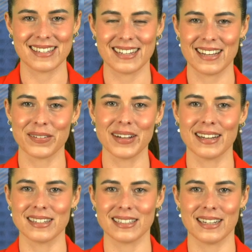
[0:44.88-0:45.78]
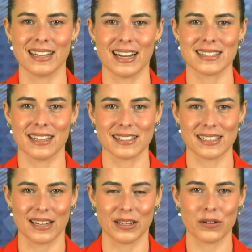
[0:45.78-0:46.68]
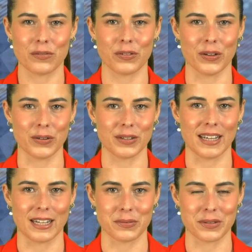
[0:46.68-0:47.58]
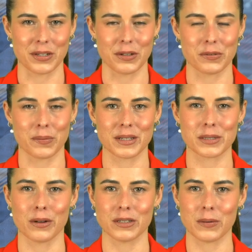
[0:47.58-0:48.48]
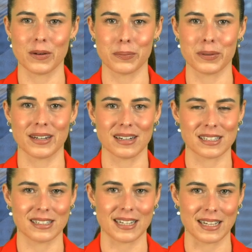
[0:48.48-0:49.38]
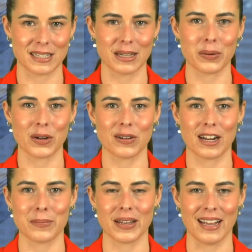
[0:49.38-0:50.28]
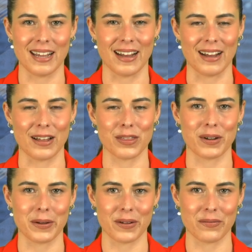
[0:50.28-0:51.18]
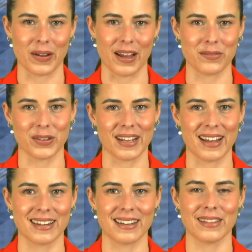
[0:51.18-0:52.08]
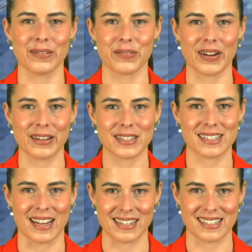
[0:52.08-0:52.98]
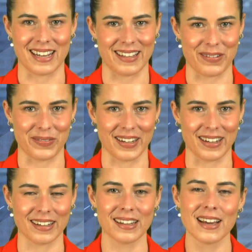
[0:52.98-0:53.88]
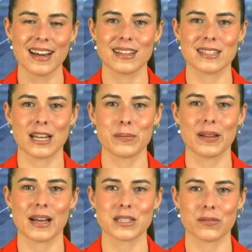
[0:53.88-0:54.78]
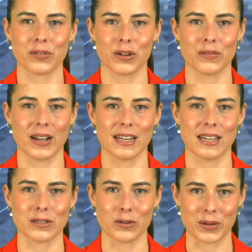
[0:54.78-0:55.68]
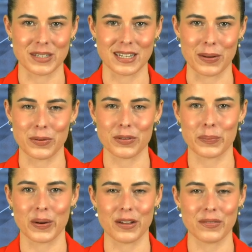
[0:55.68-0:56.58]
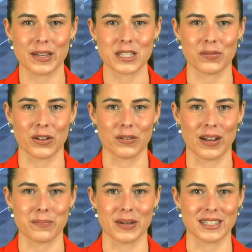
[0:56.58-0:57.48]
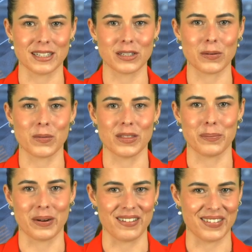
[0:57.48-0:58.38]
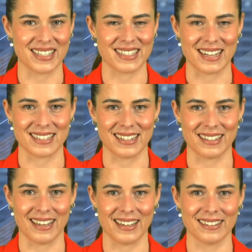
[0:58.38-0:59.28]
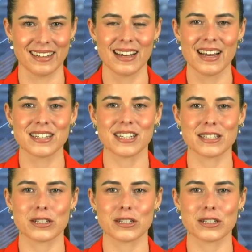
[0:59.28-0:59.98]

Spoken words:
D3 Energy announced outstanding flowed gas results from its multi-well production testing program ER315 located in the Free State, South Africa. The stabilised flow rate is almost double the previous flow rate measured with the previous testing kit. Shares are